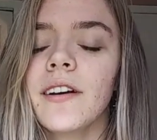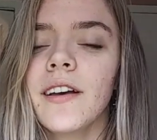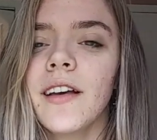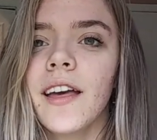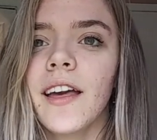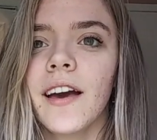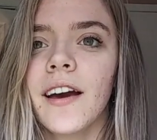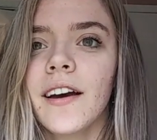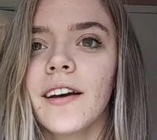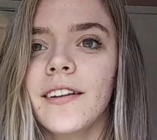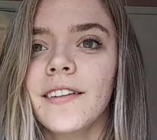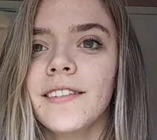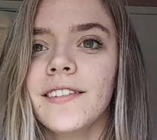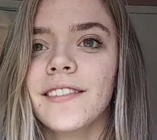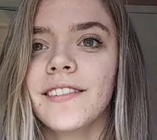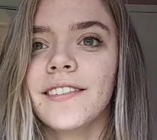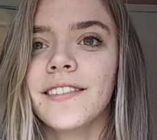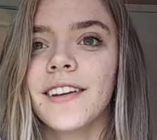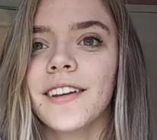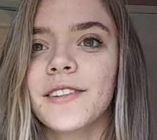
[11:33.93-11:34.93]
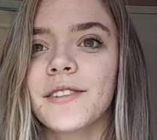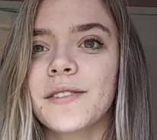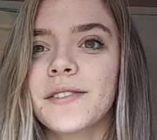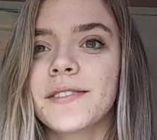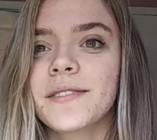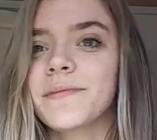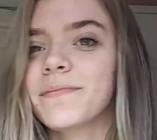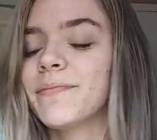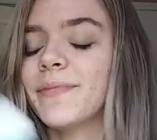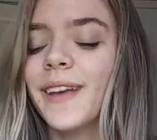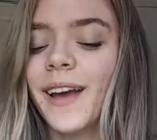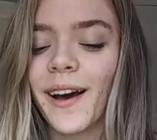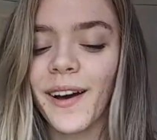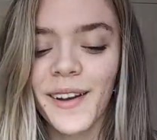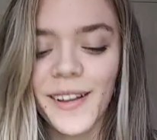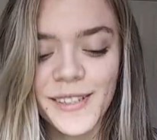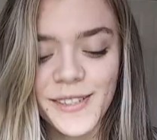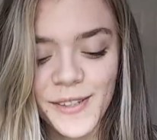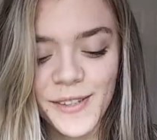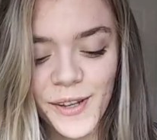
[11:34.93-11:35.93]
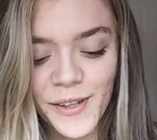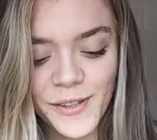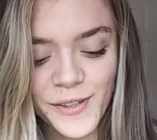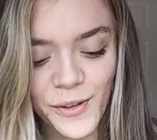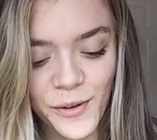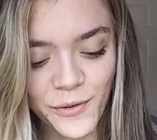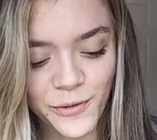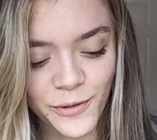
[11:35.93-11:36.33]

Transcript: And it's, yeah, it's good so